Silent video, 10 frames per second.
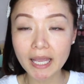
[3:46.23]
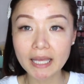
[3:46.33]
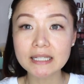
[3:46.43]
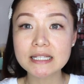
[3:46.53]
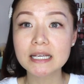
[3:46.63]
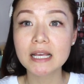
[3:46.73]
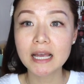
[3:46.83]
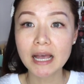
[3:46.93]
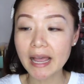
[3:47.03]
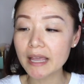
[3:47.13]
And
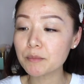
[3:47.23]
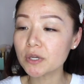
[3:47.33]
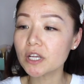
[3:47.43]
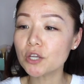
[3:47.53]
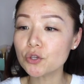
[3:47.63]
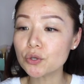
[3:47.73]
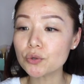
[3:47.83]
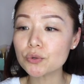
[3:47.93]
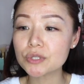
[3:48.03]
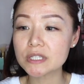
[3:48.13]
I'm gonna
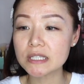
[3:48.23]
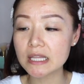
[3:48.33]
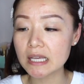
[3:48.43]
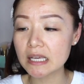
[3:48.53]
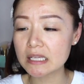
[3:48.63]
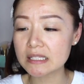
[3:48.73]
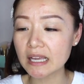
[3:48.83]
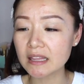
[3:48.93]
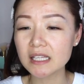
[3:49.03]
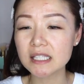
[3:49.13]
use this,
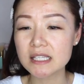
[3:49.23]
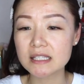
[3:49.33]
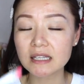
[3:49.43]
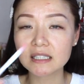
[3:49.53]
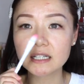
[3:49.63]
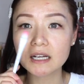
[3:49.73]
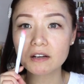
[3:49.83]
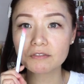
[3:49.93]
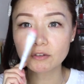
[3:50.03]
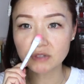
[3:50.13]
I think this is like
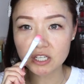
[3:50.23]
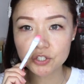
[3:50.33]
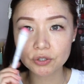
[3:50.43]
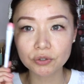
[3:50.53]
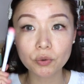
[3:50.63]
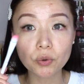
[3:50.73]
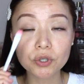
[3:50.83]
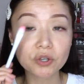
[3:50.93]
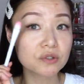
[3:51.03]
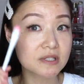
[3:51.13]
a foundation
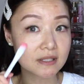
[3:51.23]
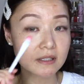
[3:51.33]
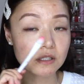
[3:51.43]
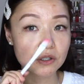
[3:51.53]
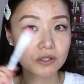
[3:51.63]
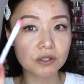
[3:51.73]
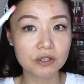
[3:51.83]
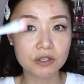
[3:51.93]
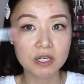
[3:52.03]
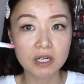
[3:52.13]
or
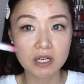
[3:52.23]
concealer